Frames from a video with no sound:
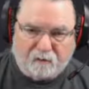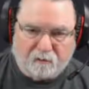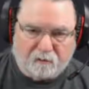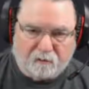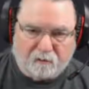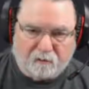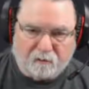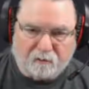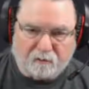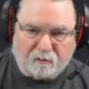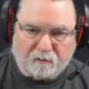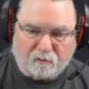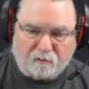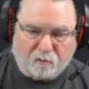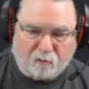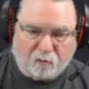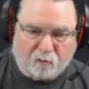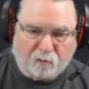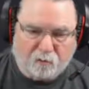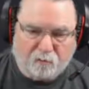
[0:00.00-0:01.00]
It's
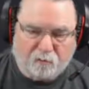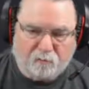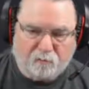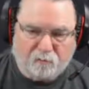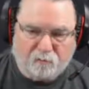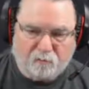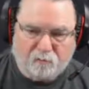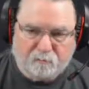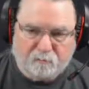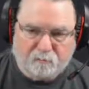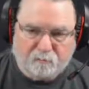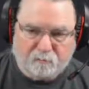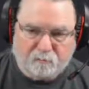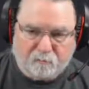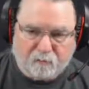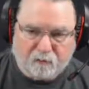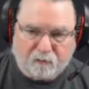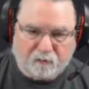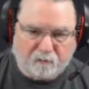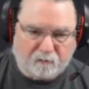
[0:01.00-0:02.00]
horrible,
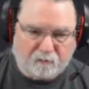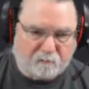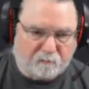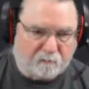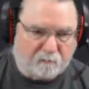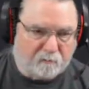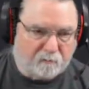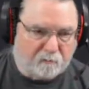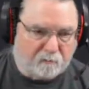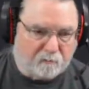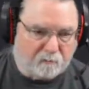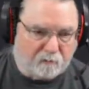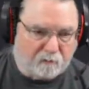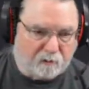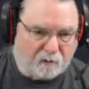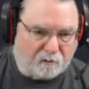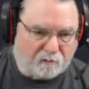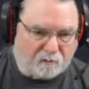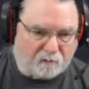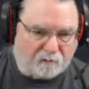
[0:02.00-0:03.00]
but
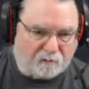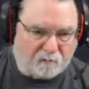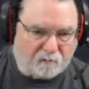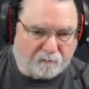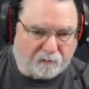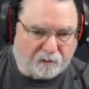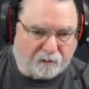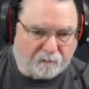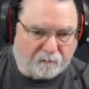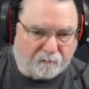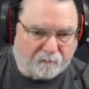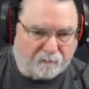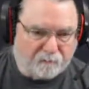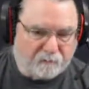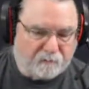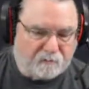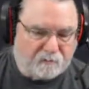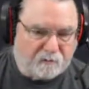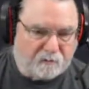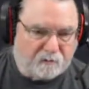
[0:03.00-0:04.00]
it's a thumbnail.
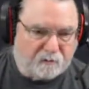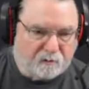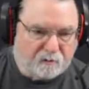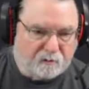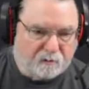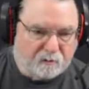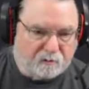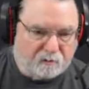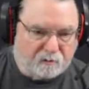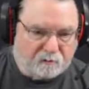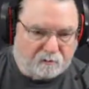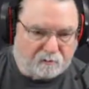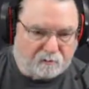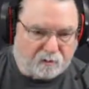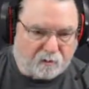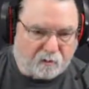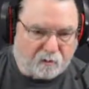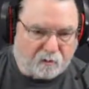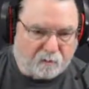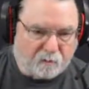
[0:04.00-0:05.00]

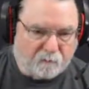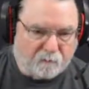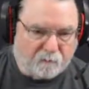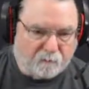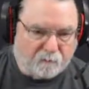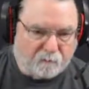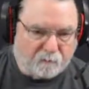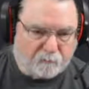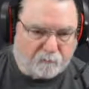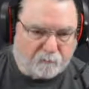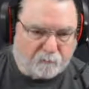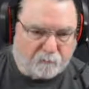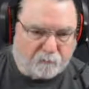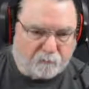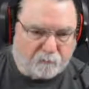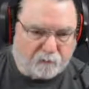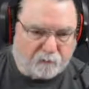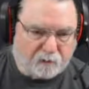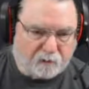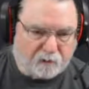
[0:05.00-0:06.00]
So
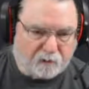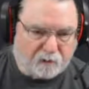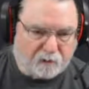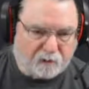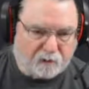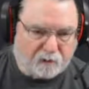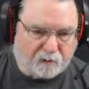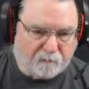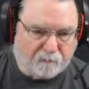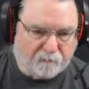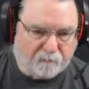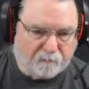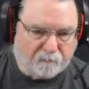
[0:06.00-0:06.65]
we can